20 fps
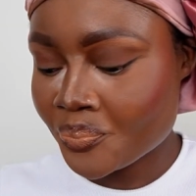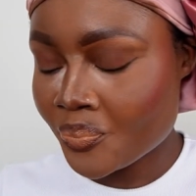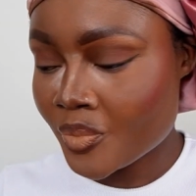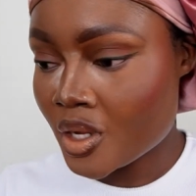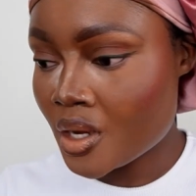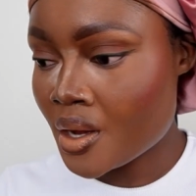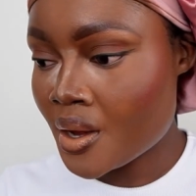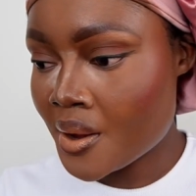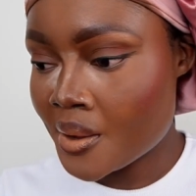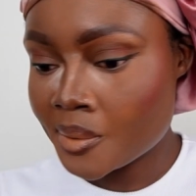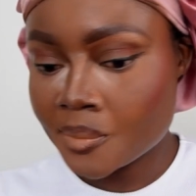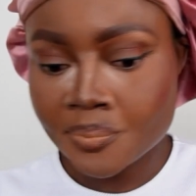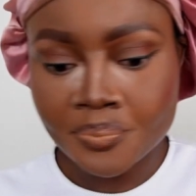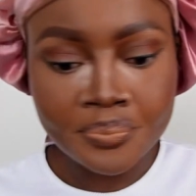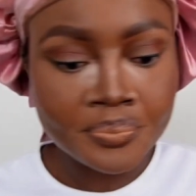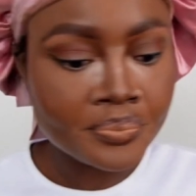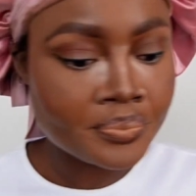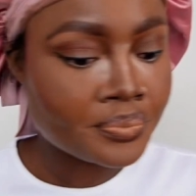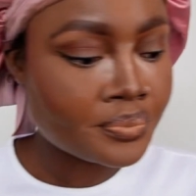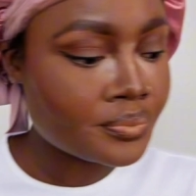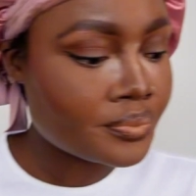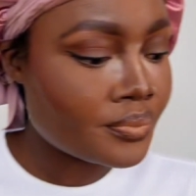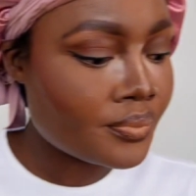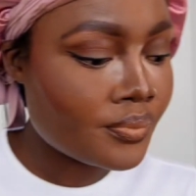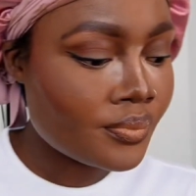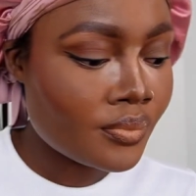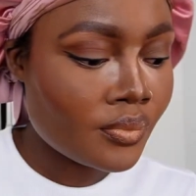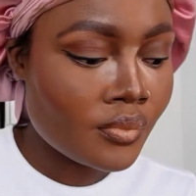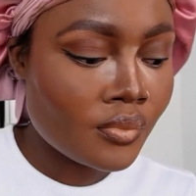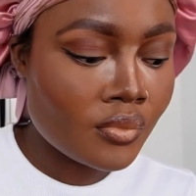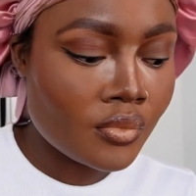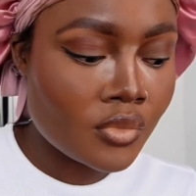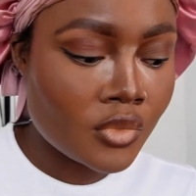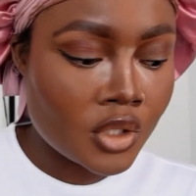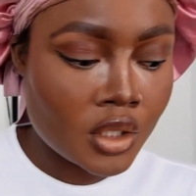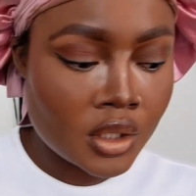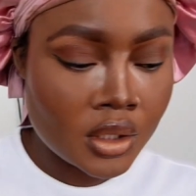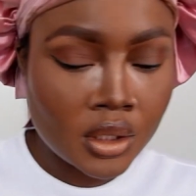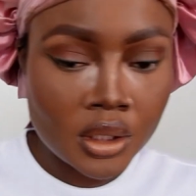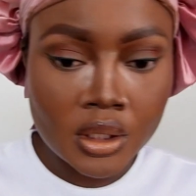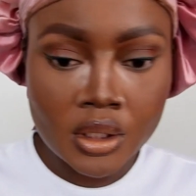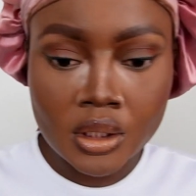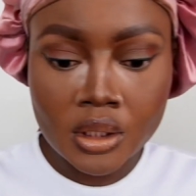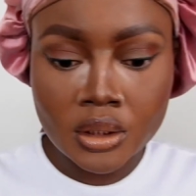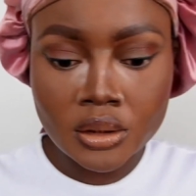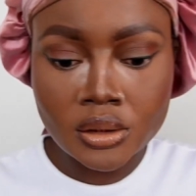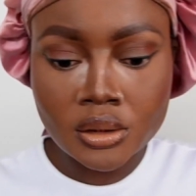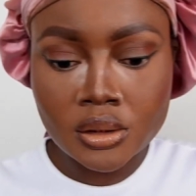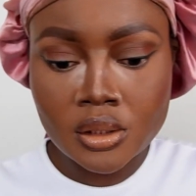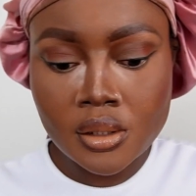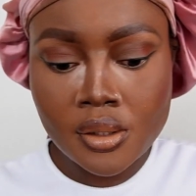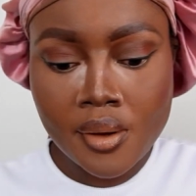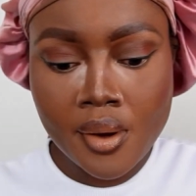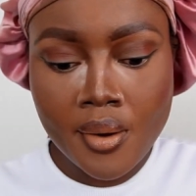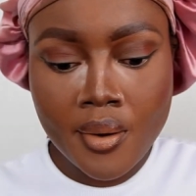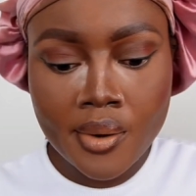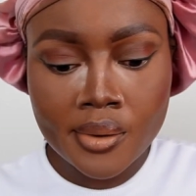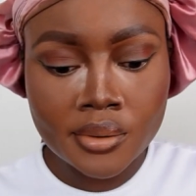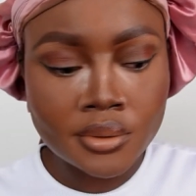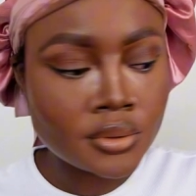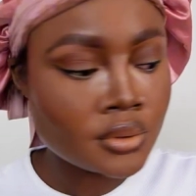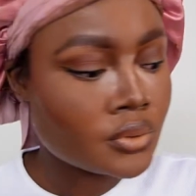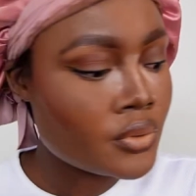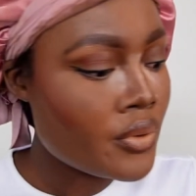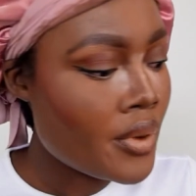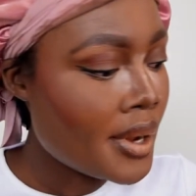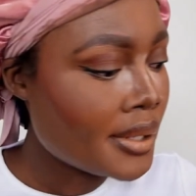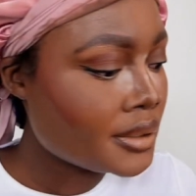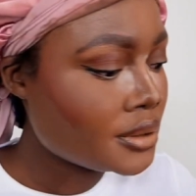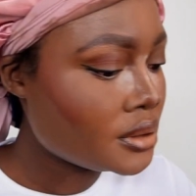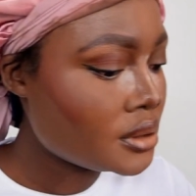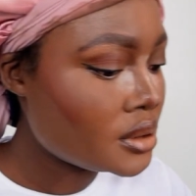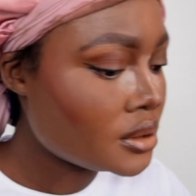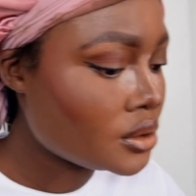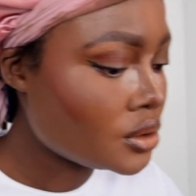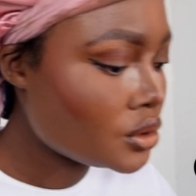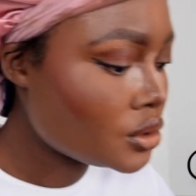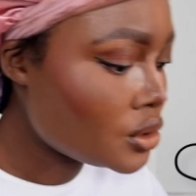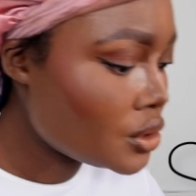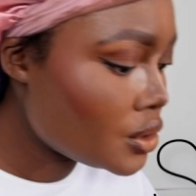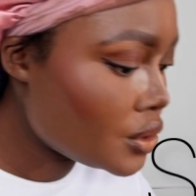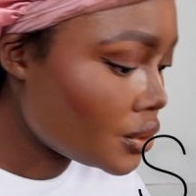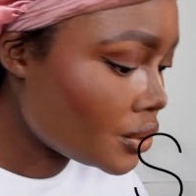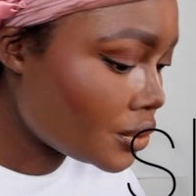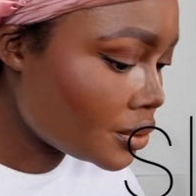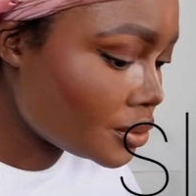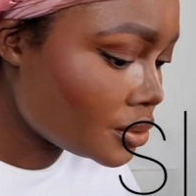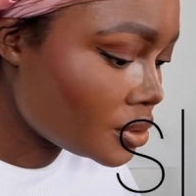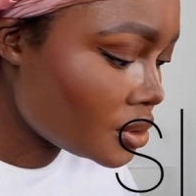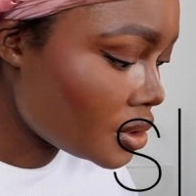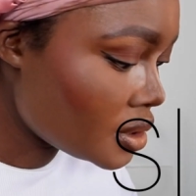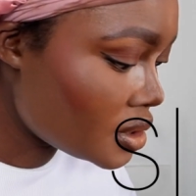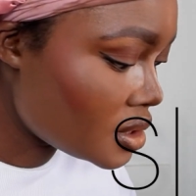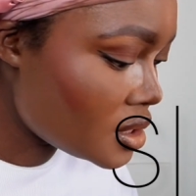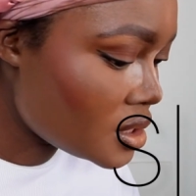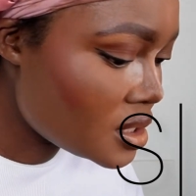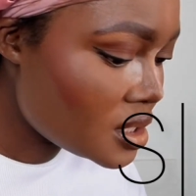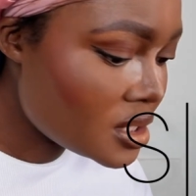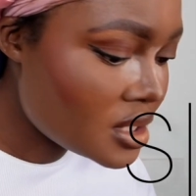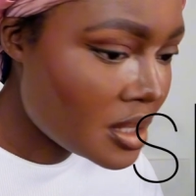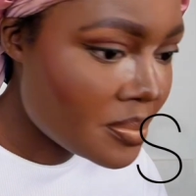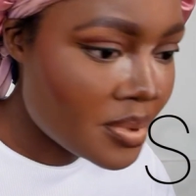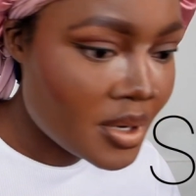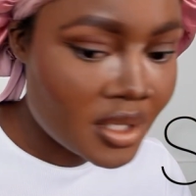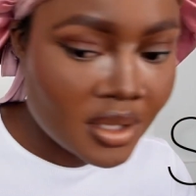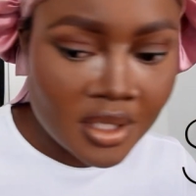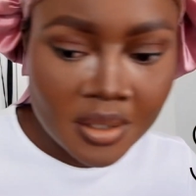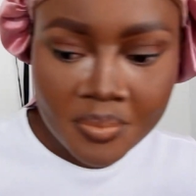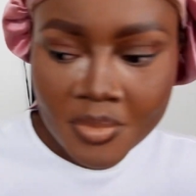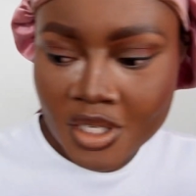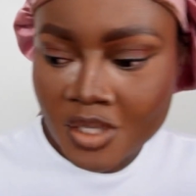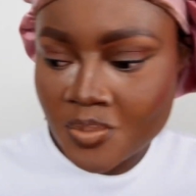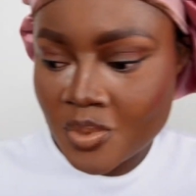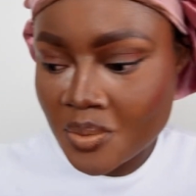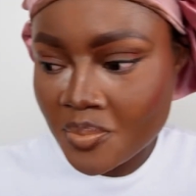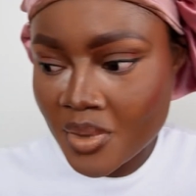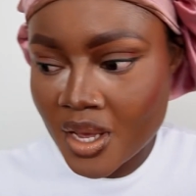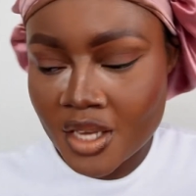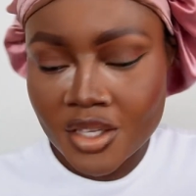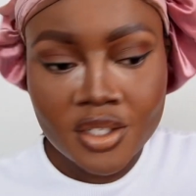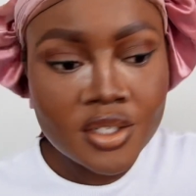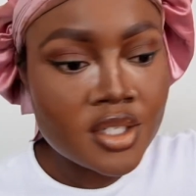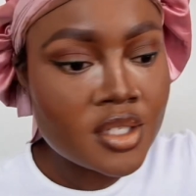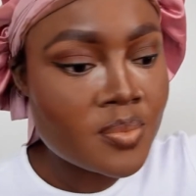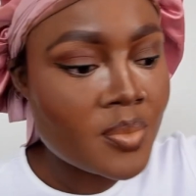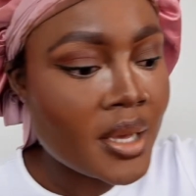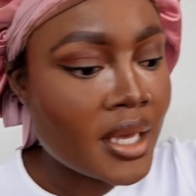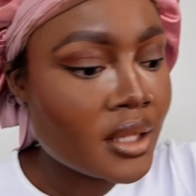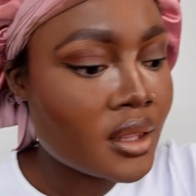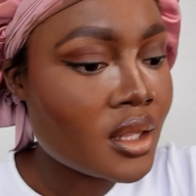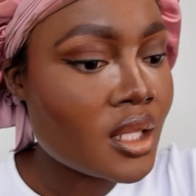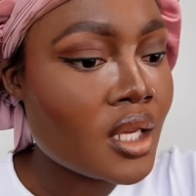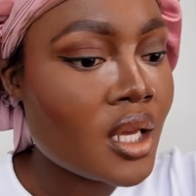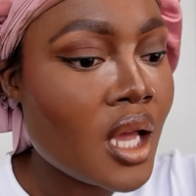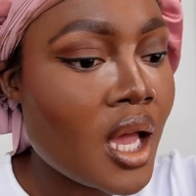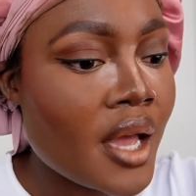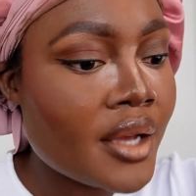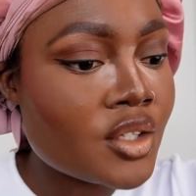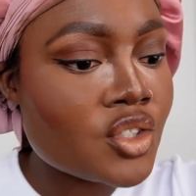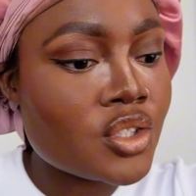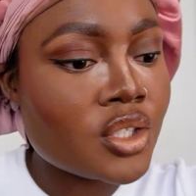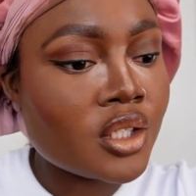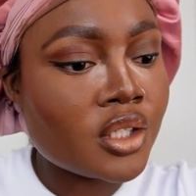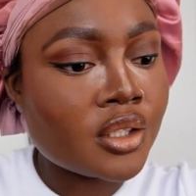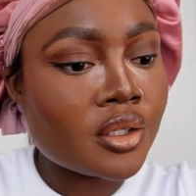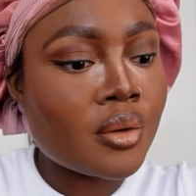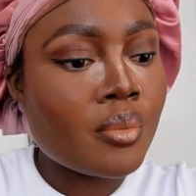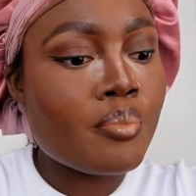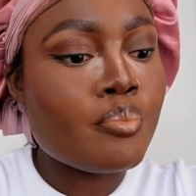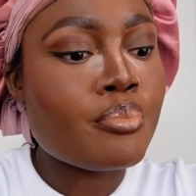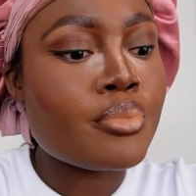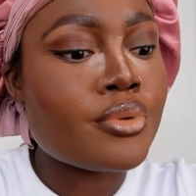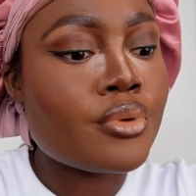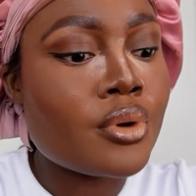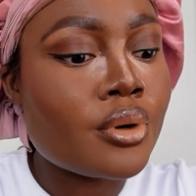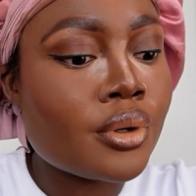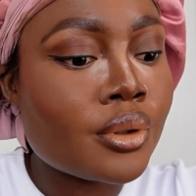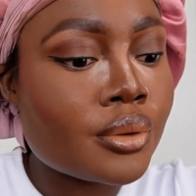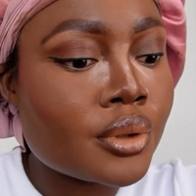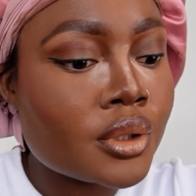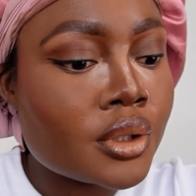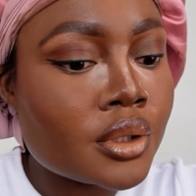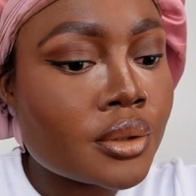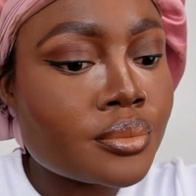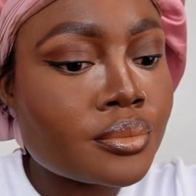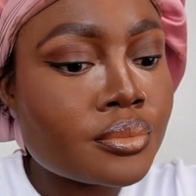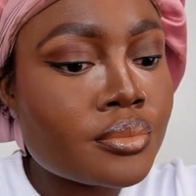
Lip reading: And then yeah, so this is the part that makes me mad, because my thing actually broke.